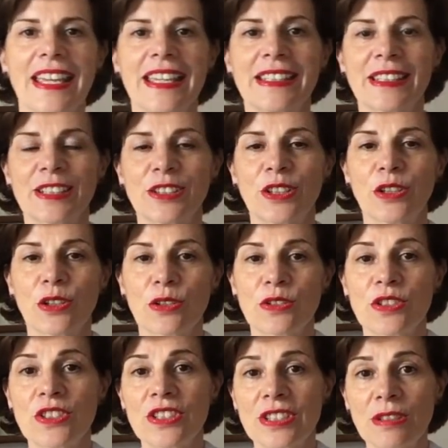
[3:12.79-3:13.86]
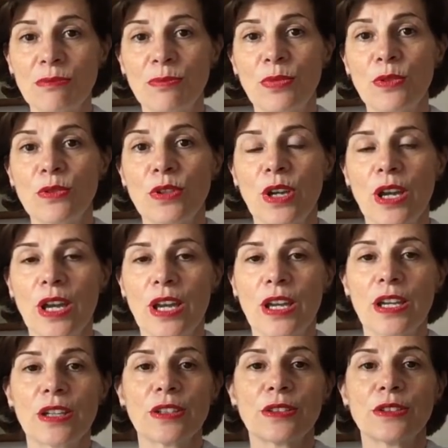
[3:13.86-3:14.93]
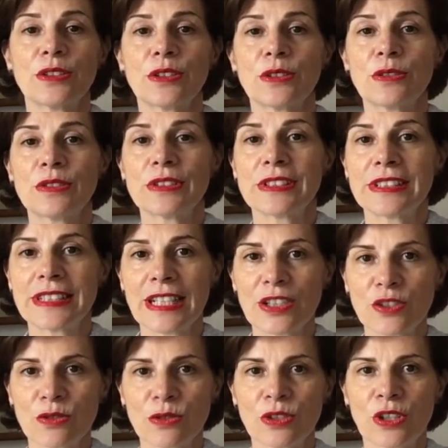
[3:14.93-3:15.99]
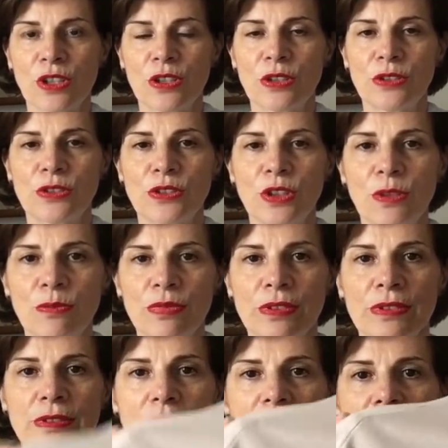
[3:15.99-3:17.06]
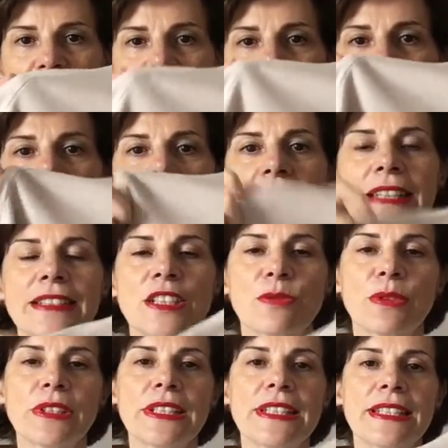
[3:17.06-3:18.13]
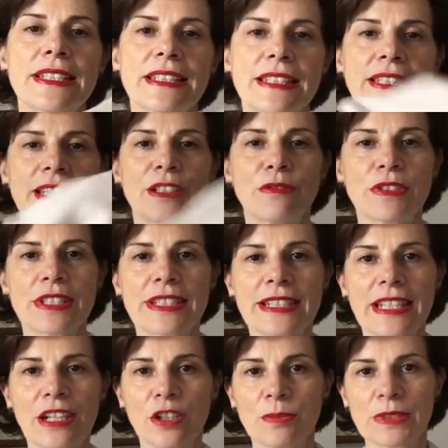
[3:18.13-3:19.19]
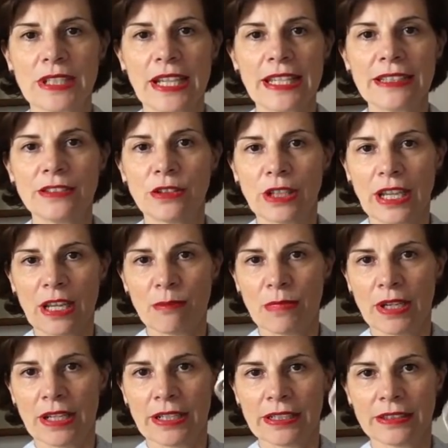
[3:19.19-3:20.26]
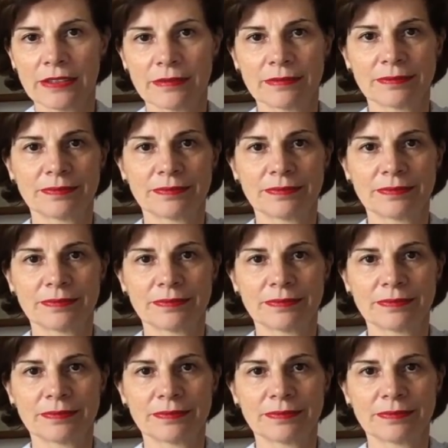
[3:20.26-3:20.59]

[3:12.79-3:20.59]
And here a simple, you know, natural colored top, and this one is kind of scalloped at the hemline,